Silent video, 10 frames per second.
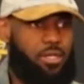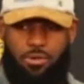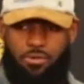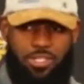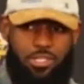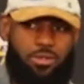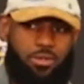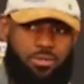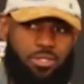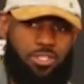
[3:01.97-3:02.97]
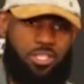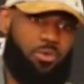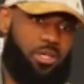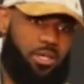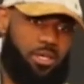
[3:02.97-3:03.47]
or so, you know,
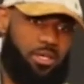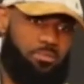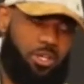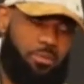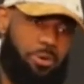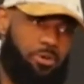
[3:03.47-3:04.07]
someone on the opposing